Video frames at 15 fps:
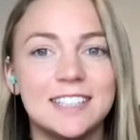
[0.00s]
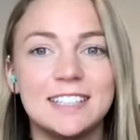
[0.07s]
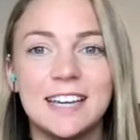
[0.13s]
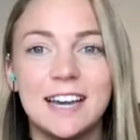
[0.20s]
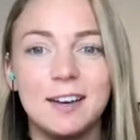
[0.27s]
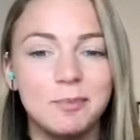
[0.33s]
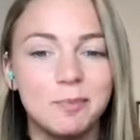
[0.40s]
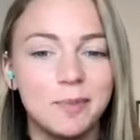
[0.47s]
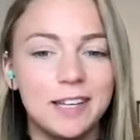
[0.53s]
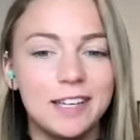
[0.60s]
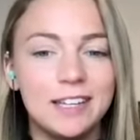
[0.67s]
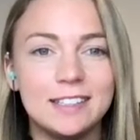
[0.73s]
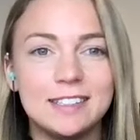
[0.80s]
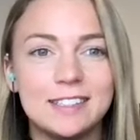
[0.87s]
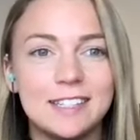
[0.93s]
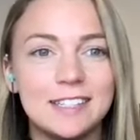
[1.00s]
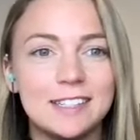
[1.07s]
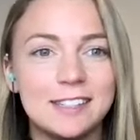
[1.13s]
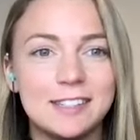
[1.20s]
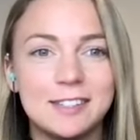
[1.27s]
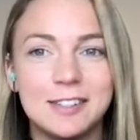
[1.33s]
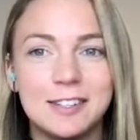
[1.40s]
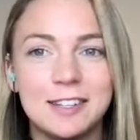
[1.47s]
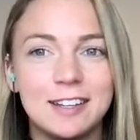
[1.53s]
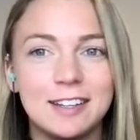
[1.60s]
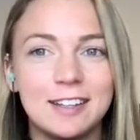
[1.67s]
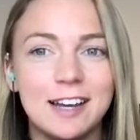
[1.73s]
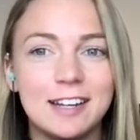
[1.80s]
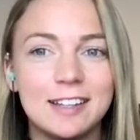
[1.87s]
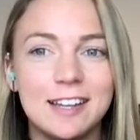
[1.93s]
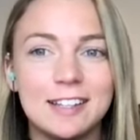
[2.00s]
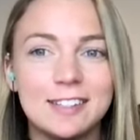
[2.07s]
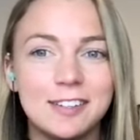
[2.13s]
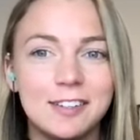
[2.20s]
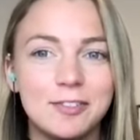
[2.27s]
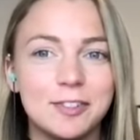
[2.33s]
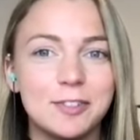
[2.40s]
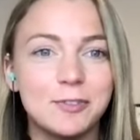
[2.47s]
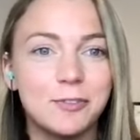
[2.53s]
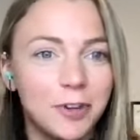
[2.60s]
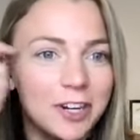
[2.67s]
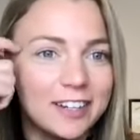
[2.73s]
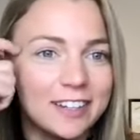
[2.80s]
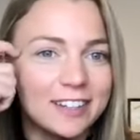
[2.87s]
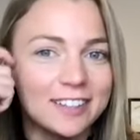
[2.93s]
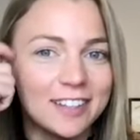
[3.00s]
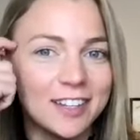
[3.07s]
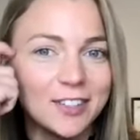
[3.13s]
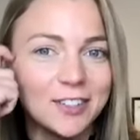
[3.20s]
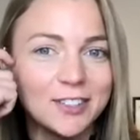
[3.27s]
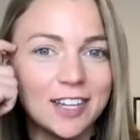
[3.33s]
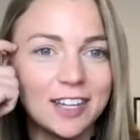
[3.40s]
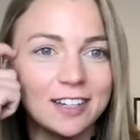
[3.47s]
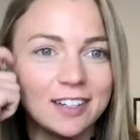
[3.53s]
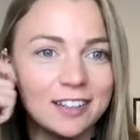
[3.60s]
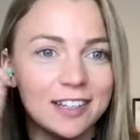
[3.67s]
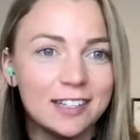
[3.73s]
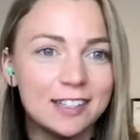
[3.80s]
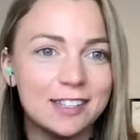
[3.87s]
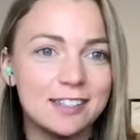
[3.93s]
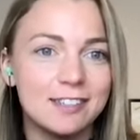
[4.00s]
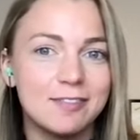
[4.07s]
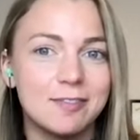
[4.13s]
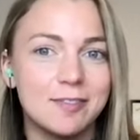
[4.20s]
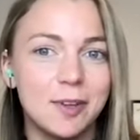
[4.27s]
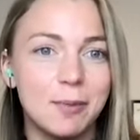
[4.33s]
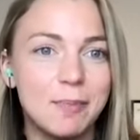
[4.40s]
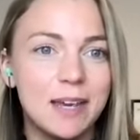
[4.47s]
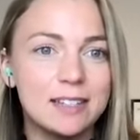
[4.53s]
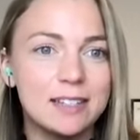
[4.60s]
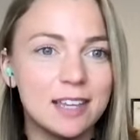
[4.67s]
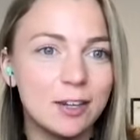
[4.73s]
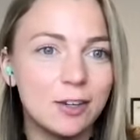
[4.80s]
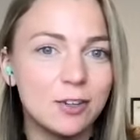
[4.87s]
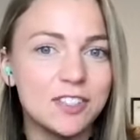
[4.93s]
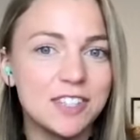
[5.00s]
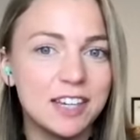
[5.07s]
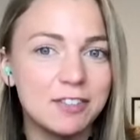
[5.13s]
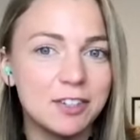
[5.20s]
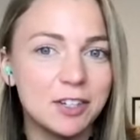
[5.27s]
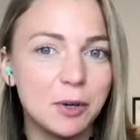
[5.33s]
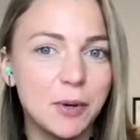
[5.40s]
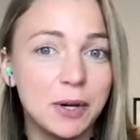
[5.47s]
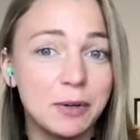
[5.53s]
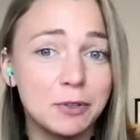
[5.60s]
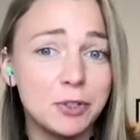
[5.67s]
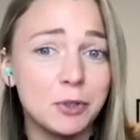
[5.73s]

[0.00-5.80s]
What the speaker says: Yep. It's a lot of that stuff is free, like you said, and that's amazing. You just have to go out and